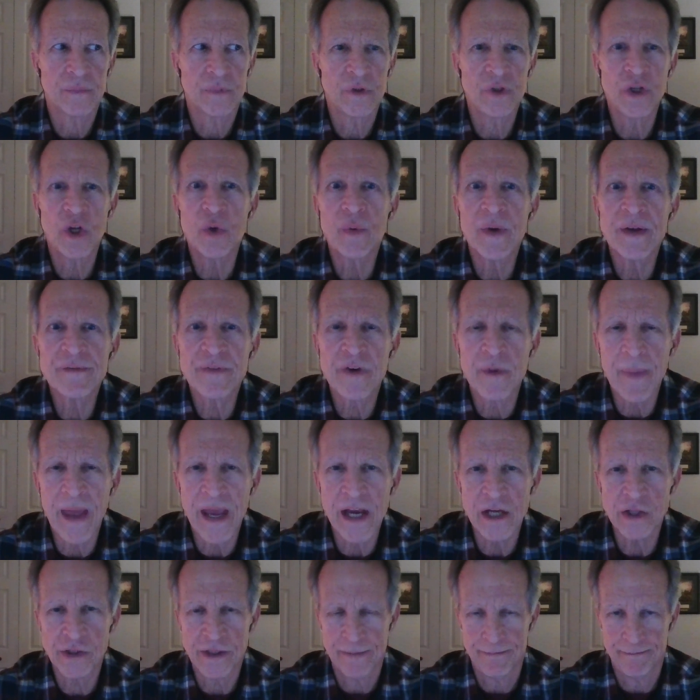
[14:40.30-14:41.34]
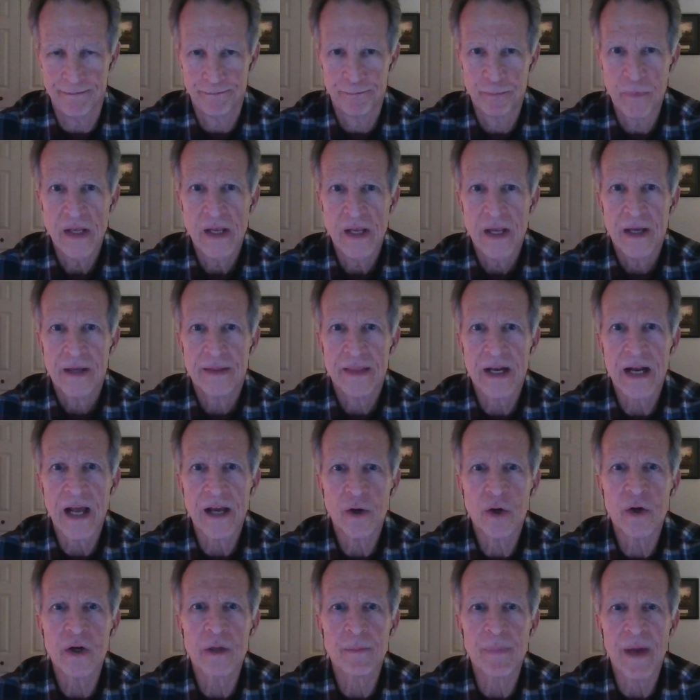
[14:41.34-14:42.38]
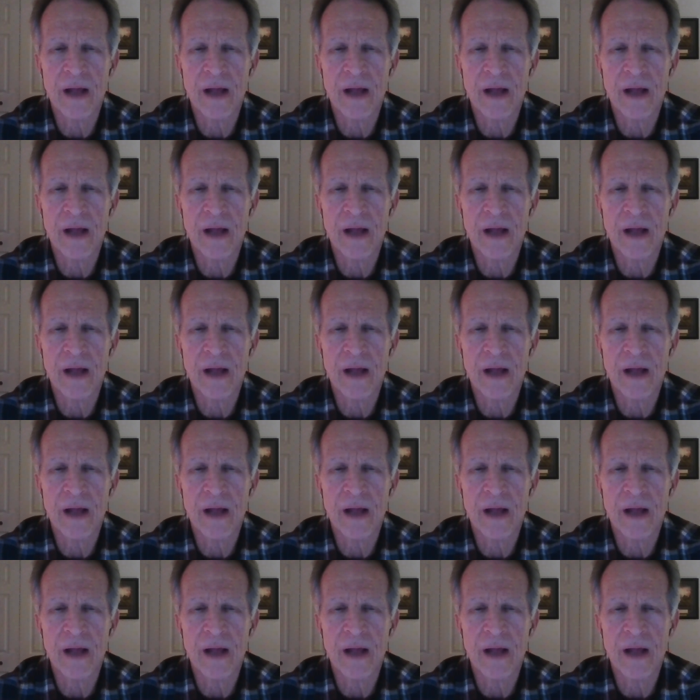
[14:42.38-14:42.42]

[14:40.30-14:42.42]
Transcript: new information that I heard